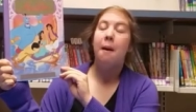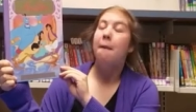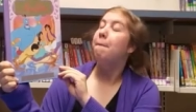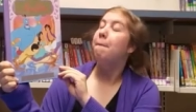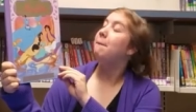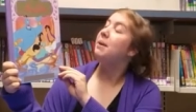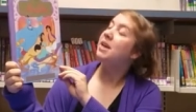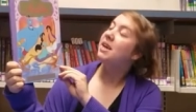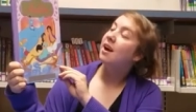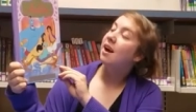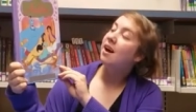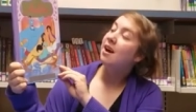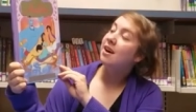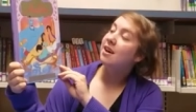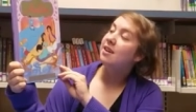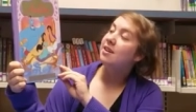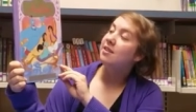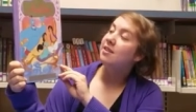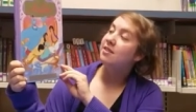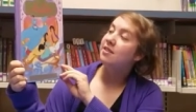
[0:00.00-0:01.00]

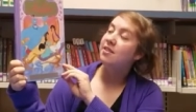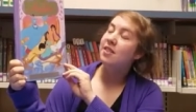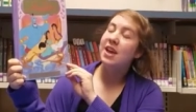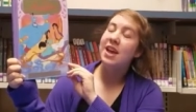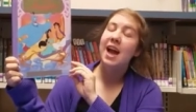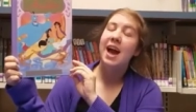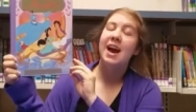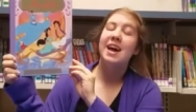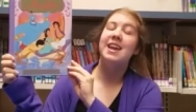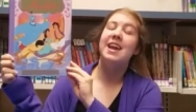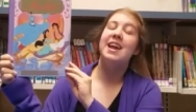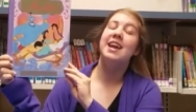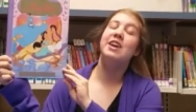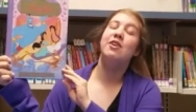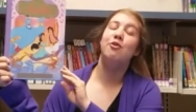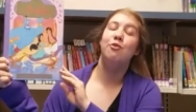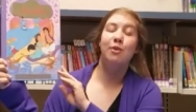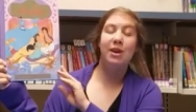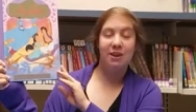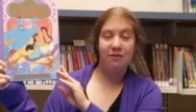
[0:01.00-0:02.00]
because they had a
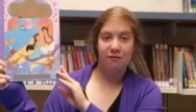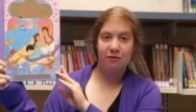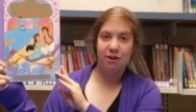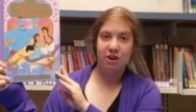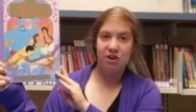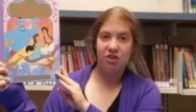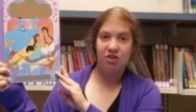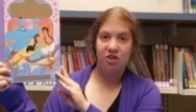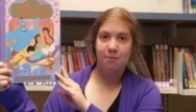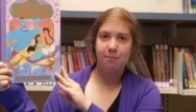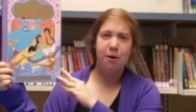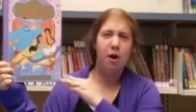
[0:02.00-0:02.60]
great friendship.